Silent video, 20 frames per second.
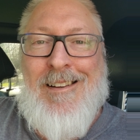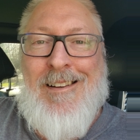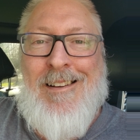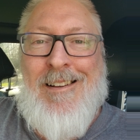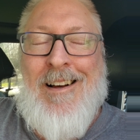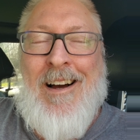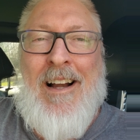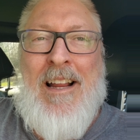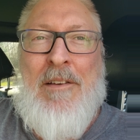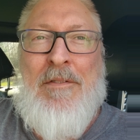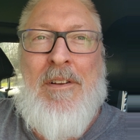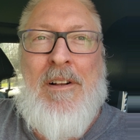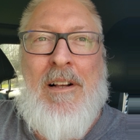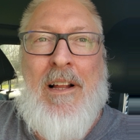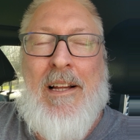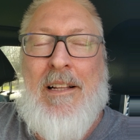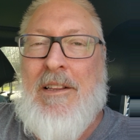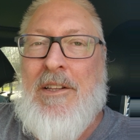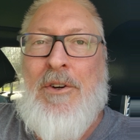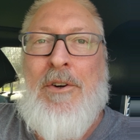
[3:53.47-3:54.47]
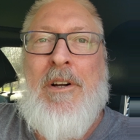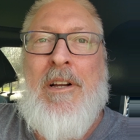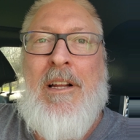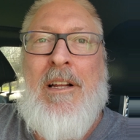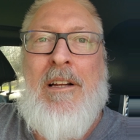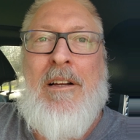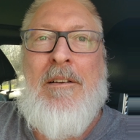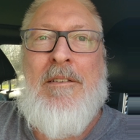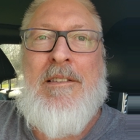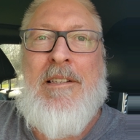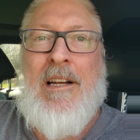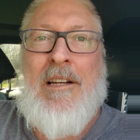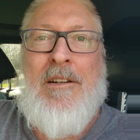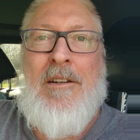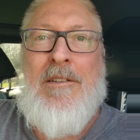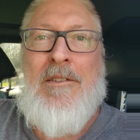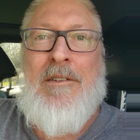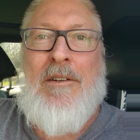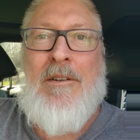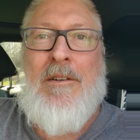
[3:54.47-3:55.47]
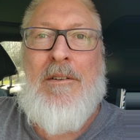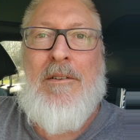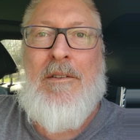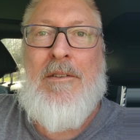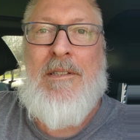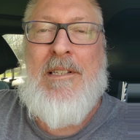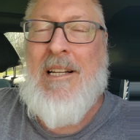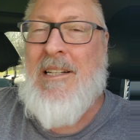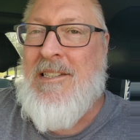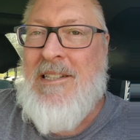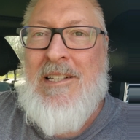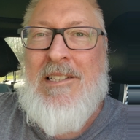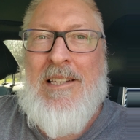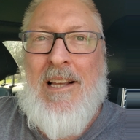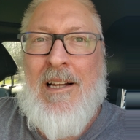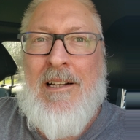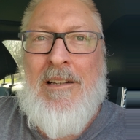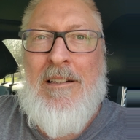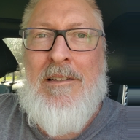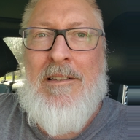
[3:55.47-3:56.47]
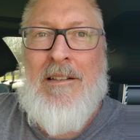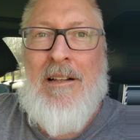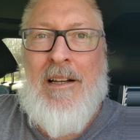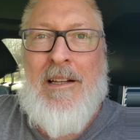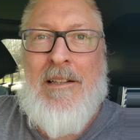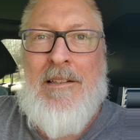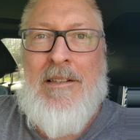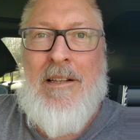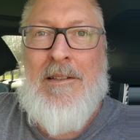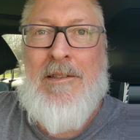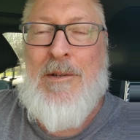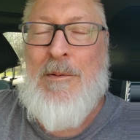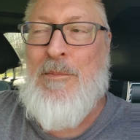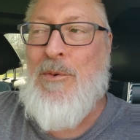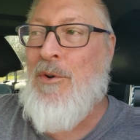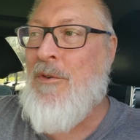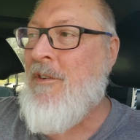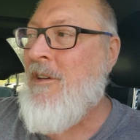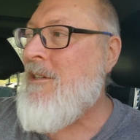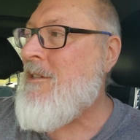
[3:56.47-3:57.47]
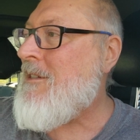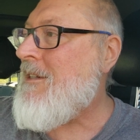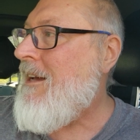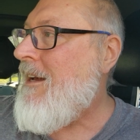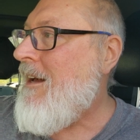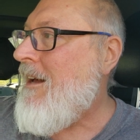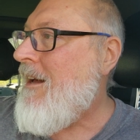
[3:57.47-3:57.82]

Not even like 30 seconds or 60 seconds, like in some movies.